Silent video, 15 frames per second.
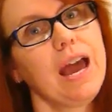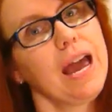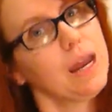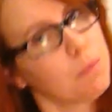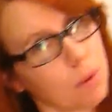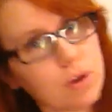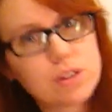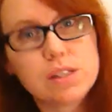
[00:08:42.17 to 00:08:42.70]

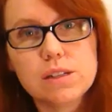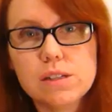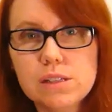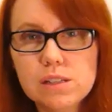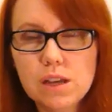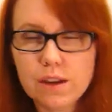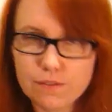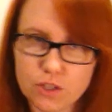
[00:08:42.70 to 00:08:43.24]
and
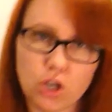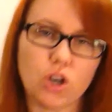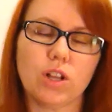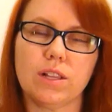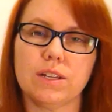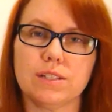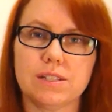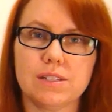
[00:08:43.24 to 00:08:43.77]
boxes of
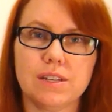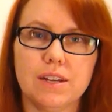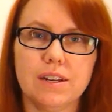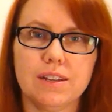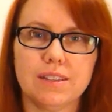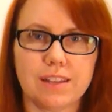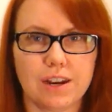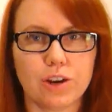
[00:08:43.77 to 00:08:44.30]
chocolates
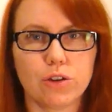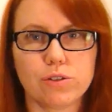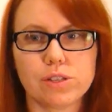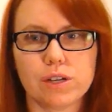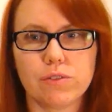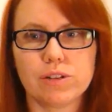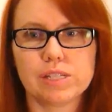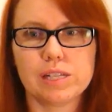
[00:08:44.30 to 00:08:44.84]
that I
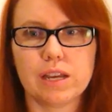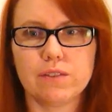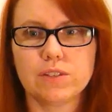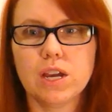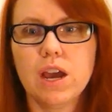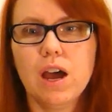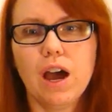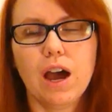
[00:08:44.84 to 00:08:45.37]
also received.